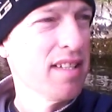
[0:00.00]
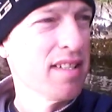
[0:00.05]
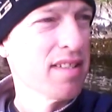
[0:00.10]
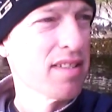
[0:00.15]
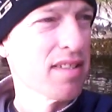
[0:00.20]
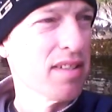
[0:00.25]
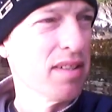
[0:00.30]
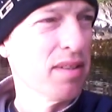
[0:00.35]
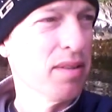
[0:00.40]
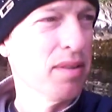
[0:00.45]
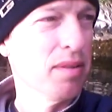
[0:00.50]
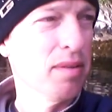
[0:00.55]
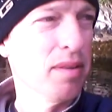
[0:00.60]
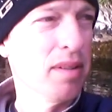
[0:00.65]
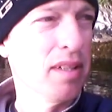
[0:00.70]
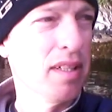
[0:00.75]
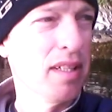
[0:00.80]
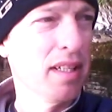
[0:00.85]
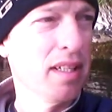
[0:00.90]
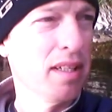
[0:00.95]
So
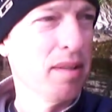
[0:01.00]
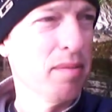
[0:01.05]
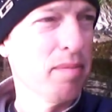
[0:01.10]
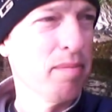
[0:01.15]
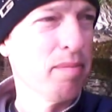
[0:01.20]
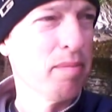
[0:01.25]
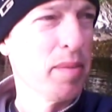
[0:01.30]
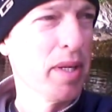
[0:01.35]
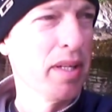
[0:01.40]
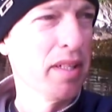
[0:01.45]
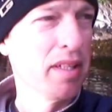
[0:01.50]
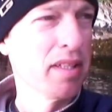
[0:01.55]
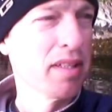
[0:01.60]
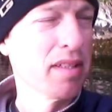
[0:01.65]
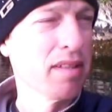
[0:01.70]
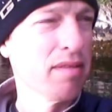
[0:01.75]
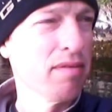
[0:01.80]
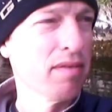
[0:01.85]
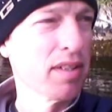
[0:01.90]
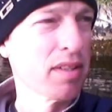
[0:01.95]
um, apparently
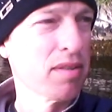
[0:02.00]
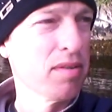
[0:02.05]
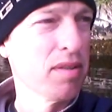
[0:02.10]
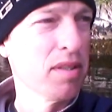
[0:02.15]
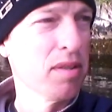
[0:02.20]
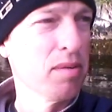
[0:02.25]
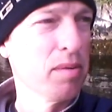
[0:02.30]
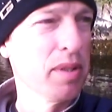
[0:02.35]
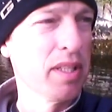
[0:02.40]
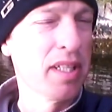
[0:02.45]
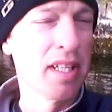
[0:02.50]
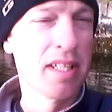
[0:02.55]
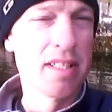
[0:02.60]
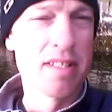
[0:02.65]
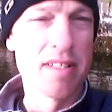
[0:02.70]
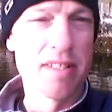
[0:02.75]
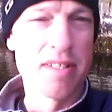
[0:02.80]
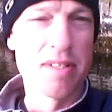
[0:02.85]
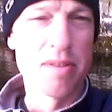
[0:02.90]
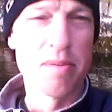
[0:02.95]
Victoria
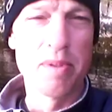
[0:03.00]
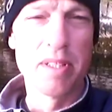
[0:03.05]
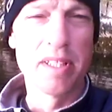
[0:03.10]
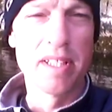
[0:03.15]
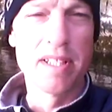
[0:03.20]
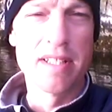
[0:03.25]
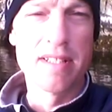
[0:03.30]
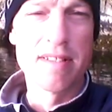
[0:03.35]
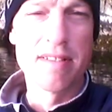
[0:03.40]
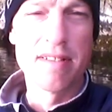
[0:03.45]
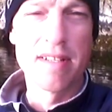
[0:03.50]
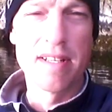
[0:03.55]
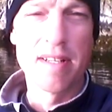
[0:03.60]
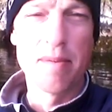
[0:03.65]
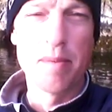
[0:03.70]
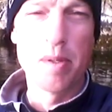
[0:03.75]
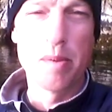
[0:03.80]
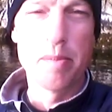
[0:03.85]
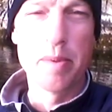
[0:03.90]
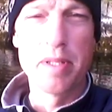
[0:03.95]
weekend is this weekend. I'm
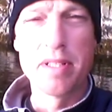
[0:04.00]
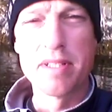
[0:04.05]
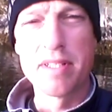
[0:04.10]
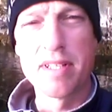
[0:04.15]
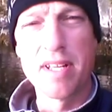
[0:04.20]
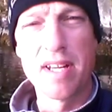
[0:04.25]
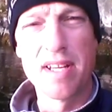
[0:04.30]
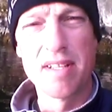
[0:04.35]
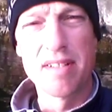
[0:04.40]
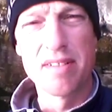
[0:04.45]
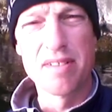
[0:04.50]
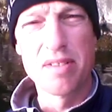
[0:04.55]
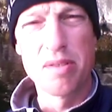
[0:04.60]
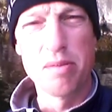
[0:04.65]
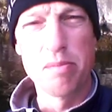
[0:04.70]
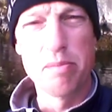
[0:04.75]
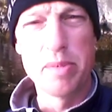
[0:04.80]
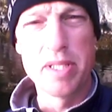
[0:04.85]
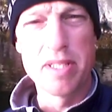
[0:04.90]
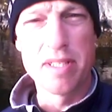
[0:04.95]
hoping it's not
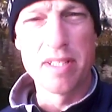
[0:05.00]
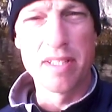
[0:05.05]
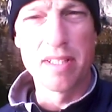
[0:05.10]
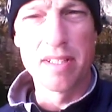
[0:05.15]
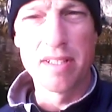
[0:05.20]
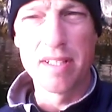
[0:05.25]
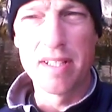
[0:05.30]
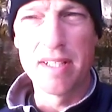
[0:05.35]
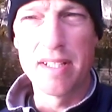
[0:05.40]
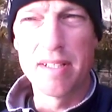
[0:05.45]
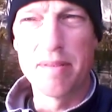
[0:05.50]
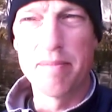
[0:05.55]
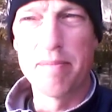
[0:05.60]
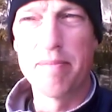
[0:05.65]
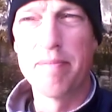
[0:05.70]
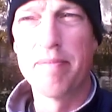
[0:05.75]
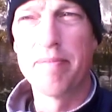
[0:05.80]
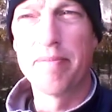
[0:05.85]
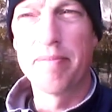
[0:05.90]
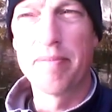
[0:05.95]
too busy. Um,
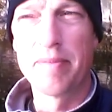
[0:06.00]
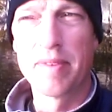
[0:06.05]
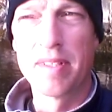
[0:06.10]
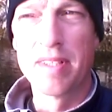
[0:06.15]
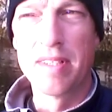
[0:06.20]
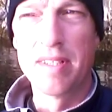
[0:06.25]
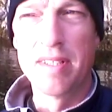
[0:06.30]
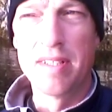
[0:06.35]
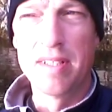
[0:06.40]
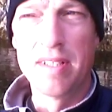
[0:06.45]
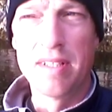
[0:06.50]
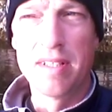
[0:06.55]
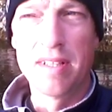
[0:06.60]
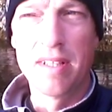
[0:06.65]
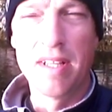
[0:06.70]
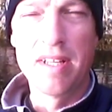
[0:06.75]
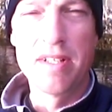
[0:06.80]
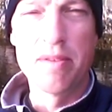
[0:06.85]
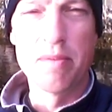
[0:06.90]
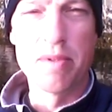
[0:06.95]

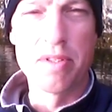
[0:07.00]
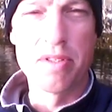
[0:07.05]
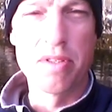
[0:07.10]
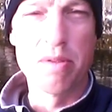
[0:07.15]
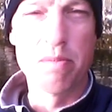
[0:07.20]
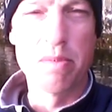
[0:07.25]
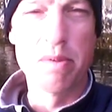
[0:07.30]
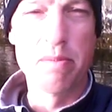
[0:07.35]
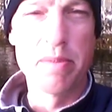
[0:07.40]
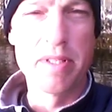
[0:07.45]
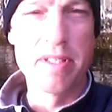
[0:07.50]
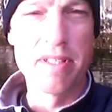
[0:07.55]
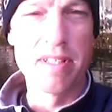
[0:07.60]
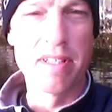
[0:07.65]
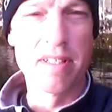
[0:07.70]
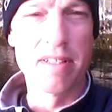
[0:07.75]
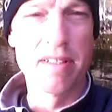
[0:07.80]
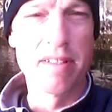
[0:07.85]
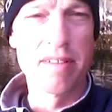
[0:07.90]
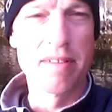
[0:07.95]
Lund was super
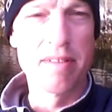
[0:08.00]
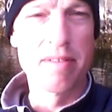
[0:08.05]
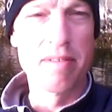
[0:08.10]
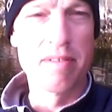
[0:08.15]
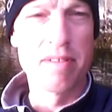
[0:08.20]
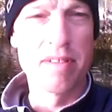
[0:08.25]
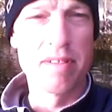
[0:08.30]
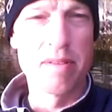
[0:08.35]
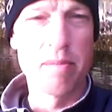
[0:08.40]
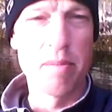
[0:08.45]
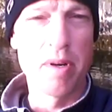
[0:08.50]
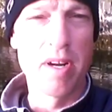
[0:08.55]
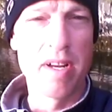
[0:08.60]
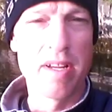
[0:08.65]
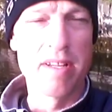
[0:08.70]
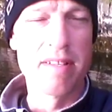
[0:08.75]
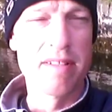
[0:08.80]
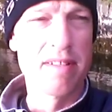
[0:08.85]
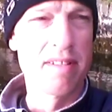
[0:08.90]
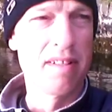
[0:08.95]
busy. I was
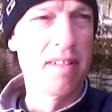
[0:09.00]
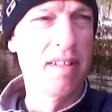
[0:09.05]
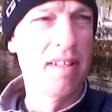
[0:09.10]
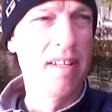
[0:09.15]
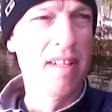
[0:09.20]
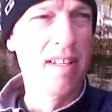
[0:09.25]
surprised.